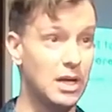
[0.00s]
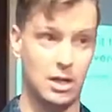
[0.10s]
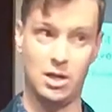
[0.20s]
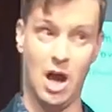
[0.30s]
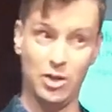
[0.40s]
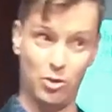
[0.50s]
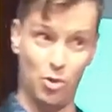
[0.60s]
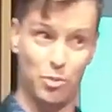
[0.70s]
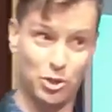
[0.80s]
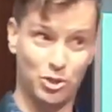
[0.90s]
and not your own
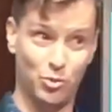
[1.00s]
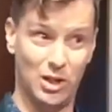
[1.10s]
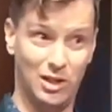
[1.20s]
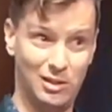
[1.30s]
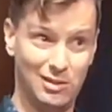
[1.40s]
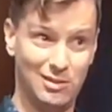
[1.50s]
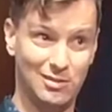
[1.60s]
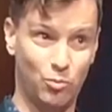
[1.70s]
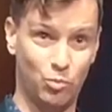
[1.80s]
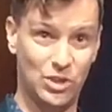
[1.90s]
personal will,
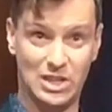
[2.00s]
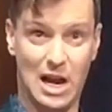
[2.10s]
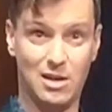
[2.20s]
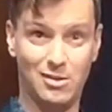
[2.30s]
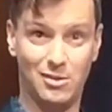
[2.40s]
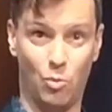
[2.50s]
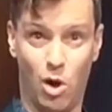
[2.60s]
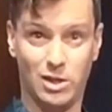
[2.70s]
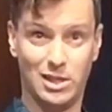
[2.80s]
desire, want,